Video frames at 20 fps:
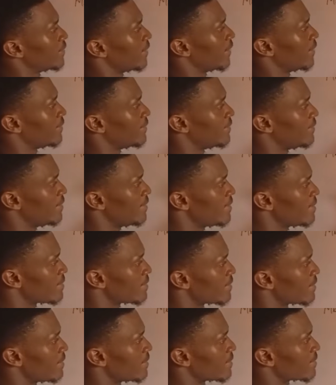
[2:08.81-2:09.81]
then
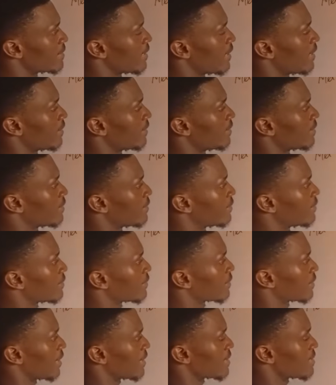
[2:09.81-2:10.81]
this is now
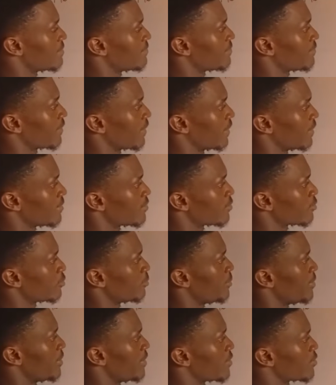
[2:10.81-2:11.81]
classified
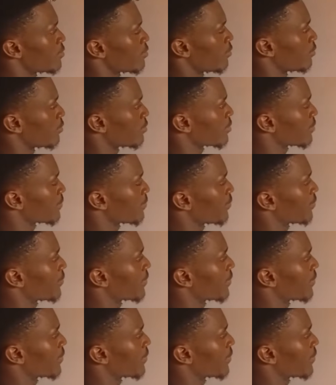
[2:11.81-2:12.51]
to be a salt.